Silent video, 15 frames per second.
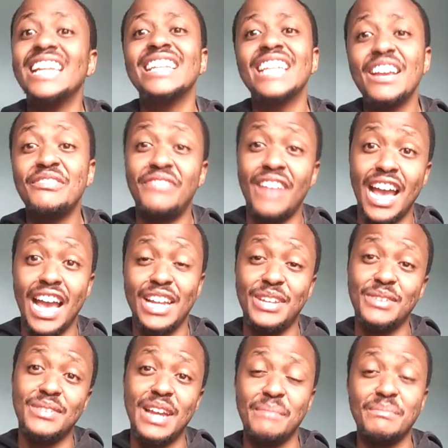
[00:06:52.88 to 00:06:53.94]
didn't get fired,
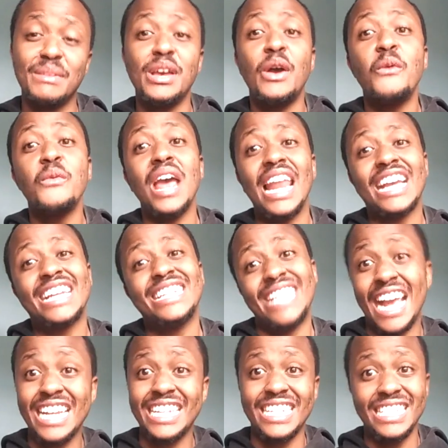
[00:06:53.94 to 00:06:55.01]
you dummy. We are like
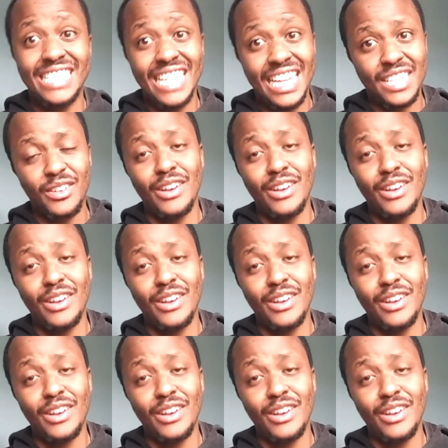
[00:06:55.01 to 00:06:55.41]
10 DJs.